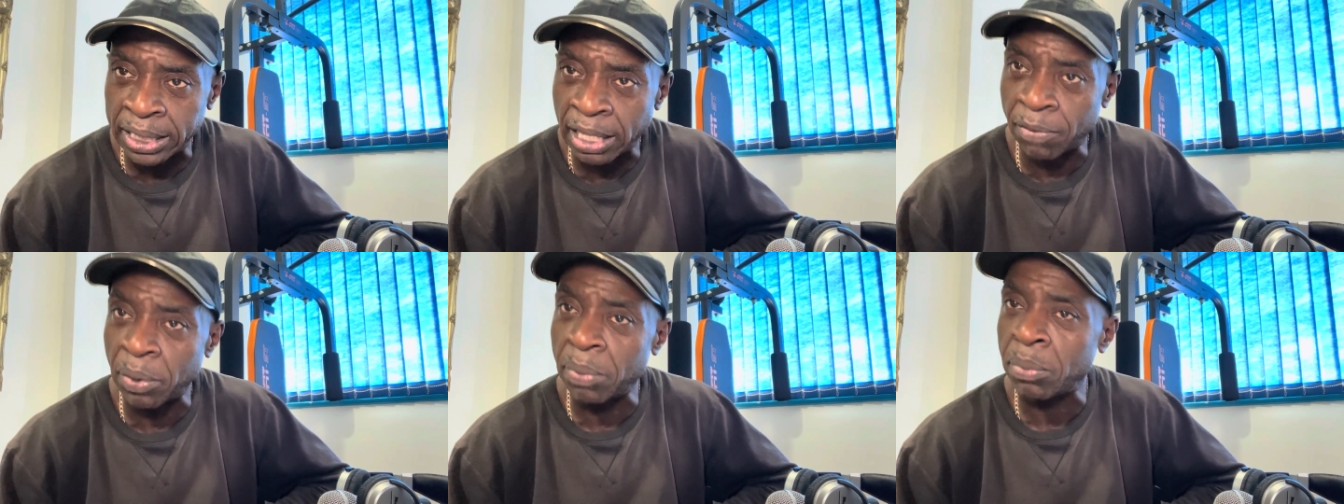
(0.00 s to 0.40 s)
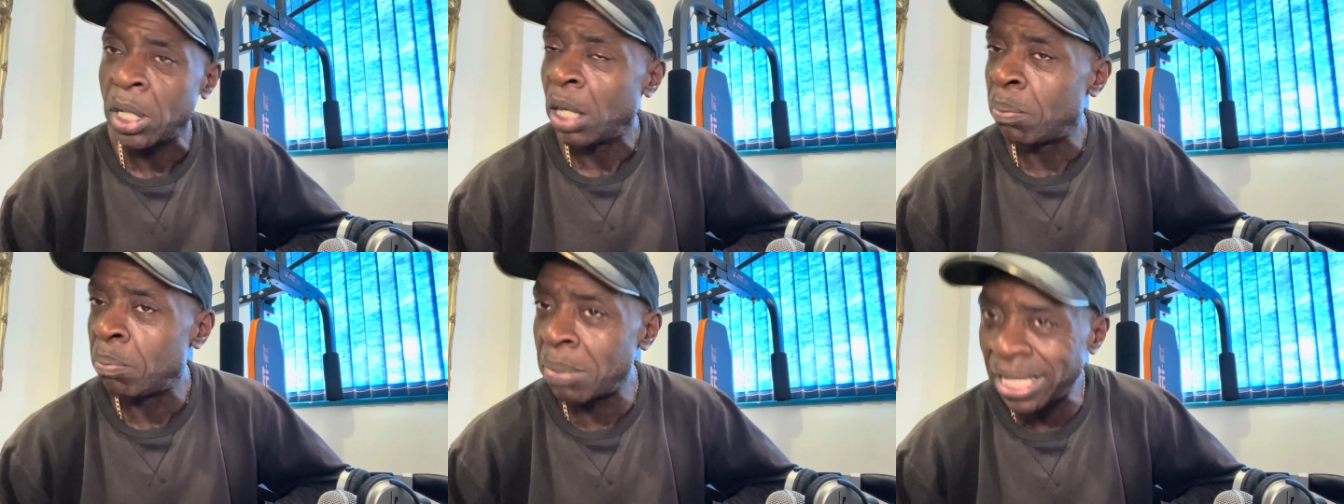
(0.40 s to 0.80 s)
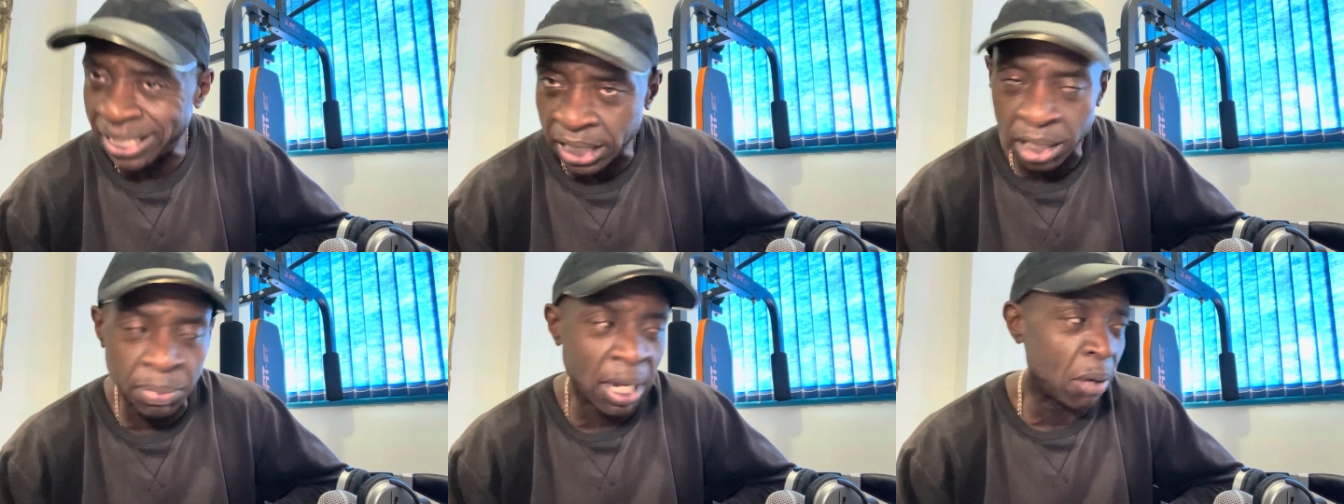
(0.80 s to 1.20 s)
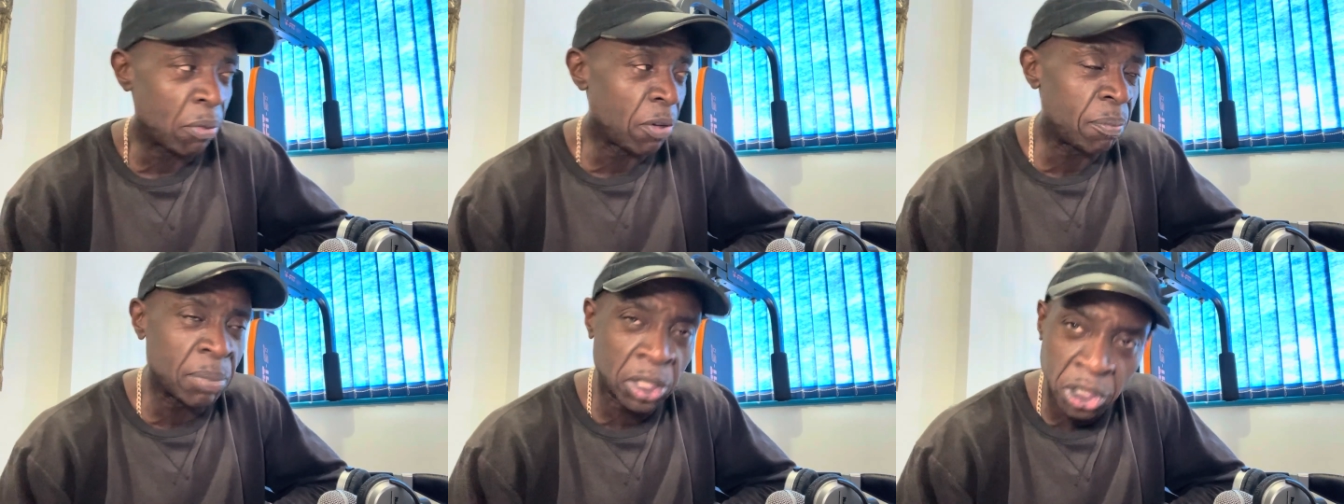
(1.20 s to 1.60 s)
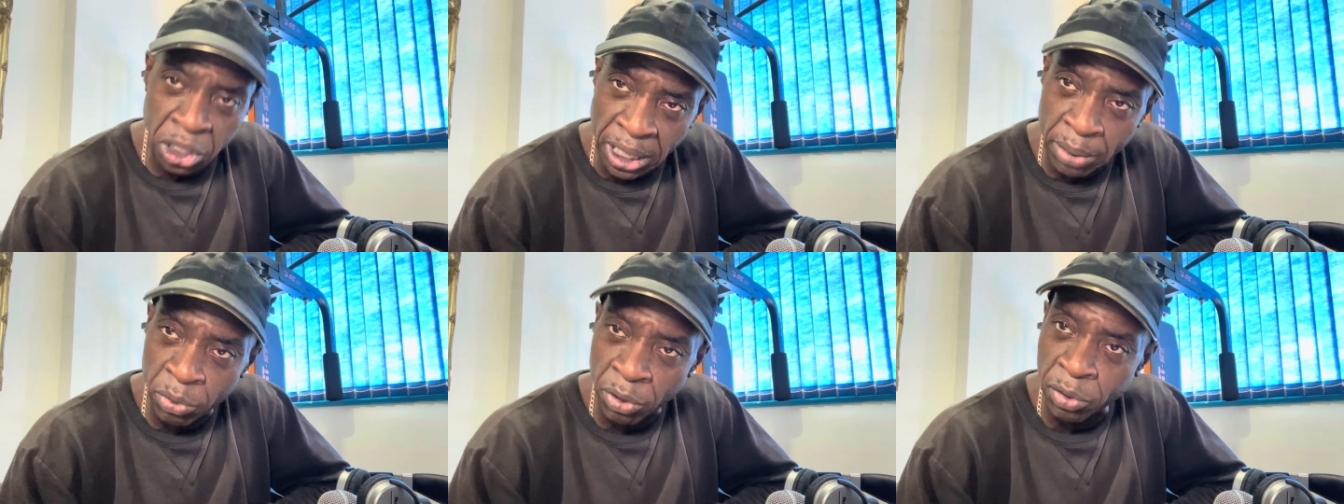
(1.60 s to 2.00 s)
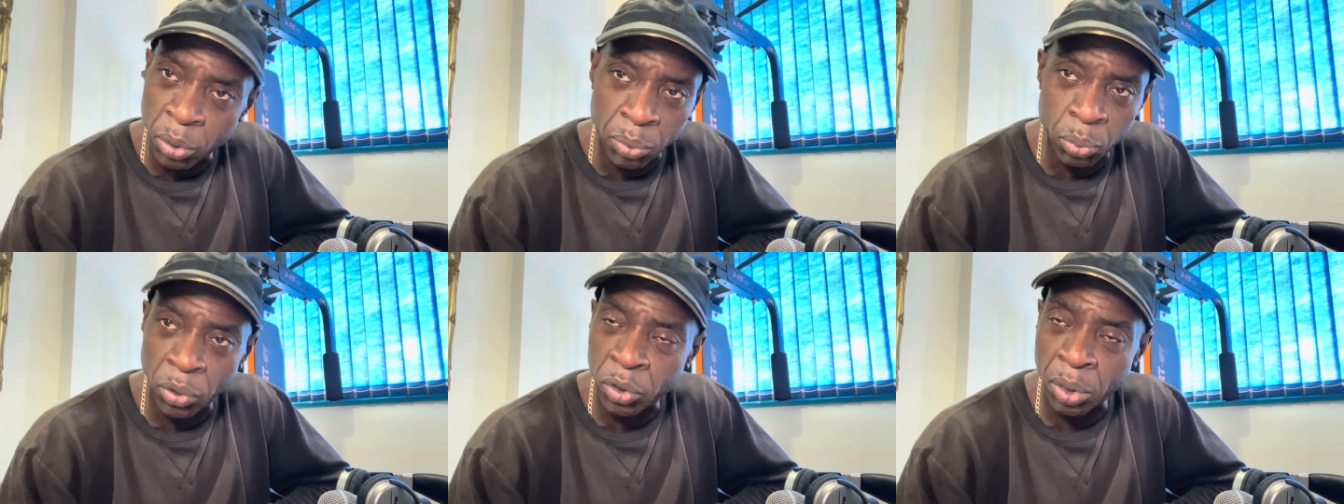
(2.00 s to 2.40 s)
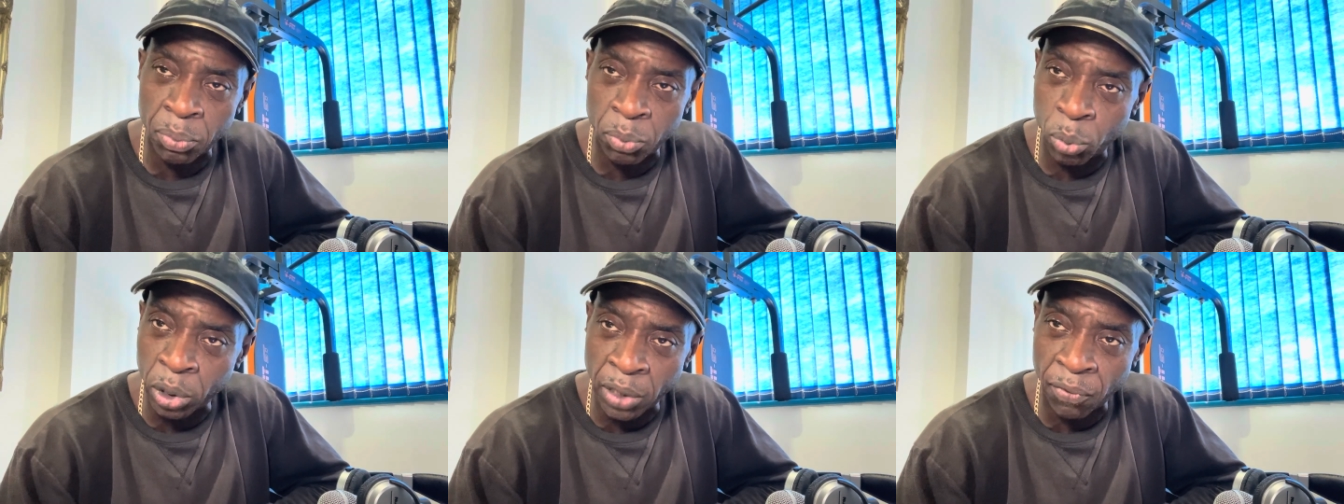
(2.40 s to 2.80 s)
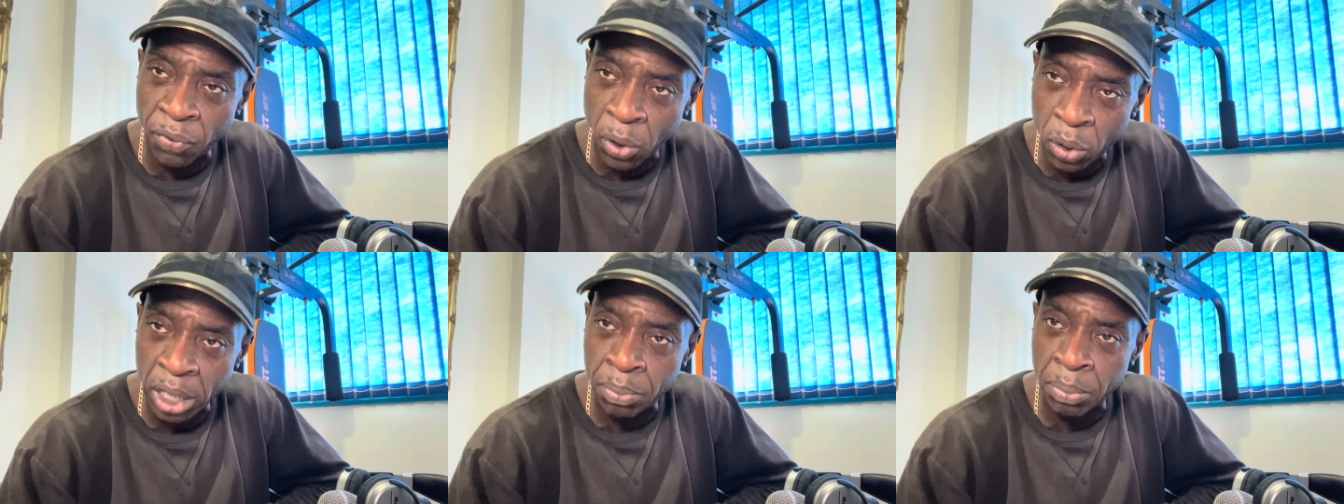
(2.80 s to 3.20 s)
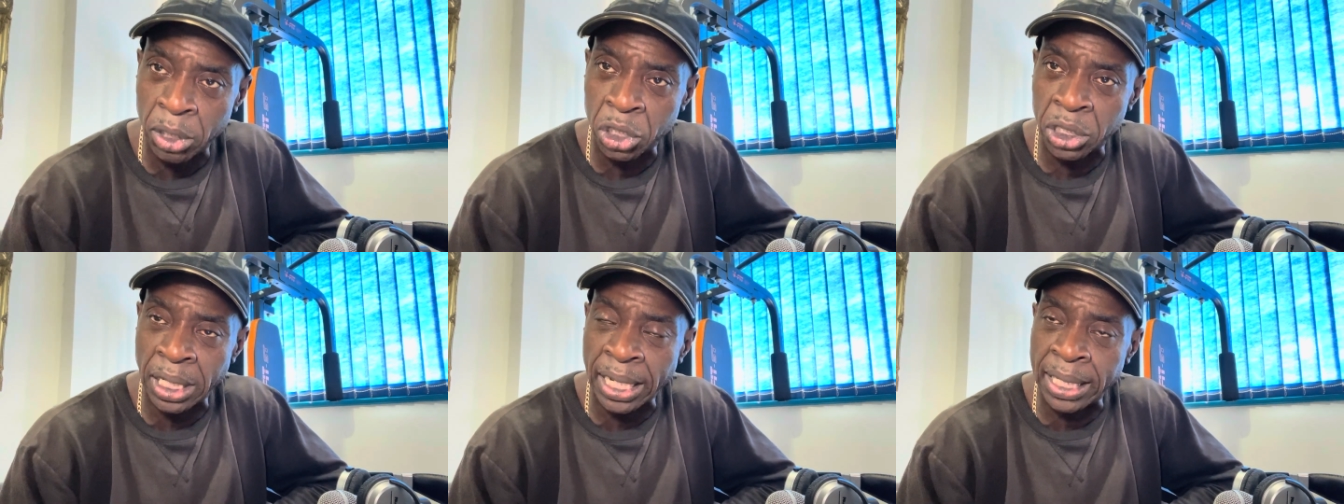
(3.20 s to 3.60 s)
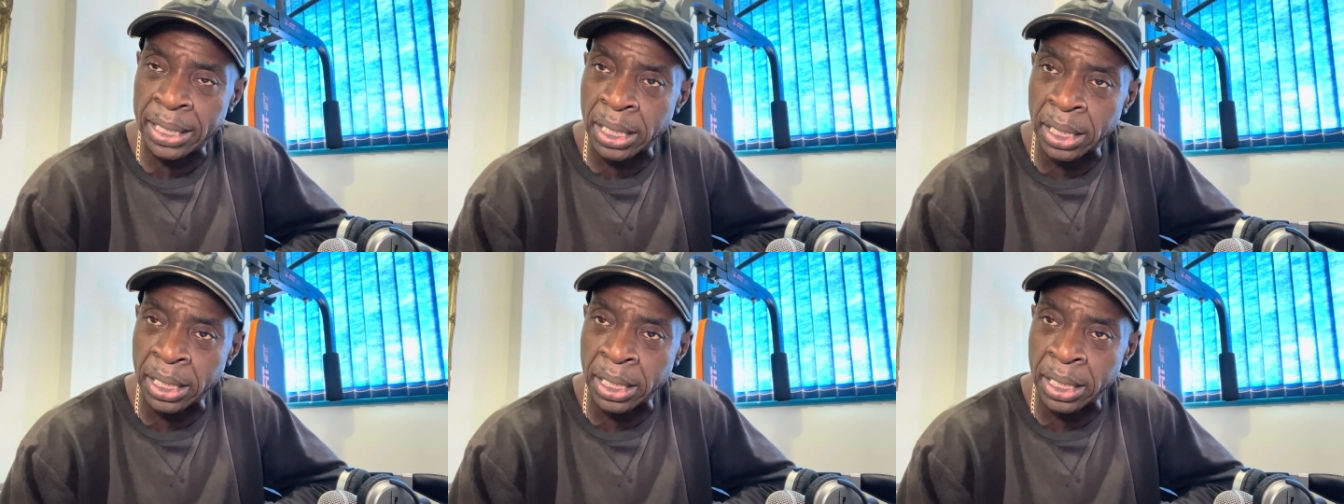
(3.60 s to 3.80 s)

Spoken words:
They've been messing about with machine, with the voting machines.